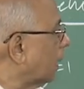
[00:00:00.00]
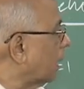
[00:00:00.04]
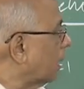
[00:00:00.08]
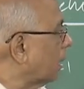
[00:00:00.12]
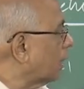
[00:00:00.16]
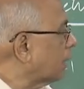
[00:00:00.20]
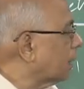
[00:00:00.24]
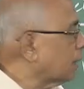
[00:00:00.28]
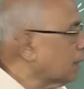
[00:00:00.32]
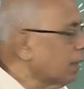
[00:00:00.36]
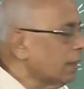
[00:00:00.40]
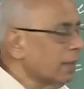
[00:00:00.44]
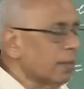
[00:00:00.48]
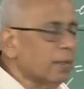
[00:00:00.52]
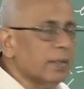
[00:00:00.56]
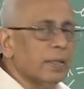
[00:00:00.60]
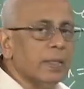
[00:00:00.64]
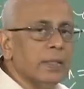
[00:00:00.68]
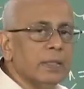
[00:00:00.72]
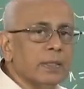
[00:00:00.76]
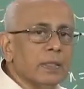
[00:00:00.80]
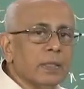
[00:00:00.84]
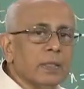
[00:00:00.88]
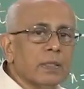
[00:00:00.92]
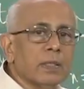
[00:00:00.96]
it
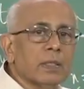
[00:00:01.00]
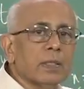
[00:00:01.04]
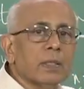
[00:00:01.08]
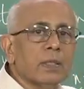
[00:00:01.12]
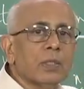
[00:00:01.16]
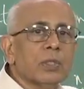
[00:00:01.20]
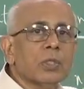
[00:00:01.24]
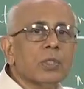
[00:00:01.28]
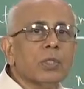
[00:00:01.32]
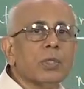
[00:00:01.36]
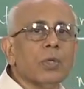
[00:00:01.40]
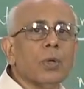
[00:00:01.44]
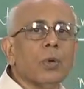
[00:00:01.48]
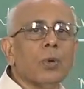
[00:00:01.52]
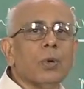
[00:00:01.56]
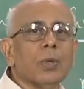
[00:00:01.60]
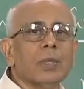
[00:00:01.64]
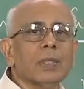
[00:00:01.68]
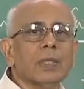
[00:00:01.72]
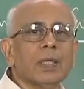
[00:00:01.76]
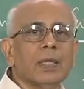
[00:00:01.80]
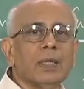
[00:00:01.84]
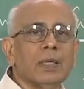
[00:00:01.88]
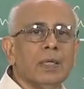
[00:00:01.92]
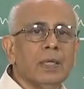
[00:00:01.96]
increases
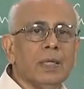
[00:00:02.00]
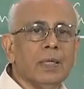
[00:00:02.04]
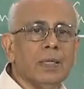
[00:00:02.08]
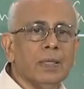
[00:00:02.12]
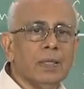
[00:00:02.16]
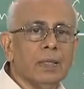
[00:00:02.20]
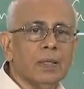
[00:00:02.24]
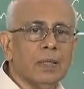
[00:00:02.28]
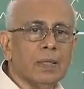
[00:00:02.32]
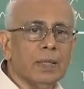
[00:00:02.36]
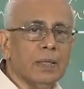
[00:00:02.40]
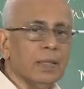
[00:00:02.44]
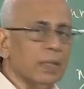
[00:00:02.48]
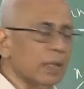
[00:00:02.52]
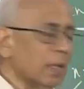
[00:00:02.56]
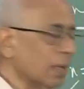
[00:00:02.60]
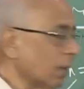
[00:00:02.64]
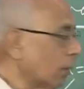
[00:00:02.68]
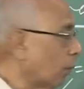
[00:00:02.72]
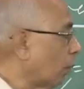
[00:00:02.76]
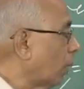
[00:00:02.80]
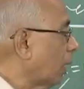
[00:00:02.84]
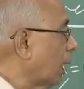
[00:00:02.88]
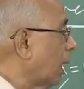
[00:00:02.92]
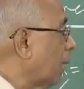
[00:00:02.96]
slower than linearly.
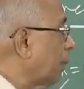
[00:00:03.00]
What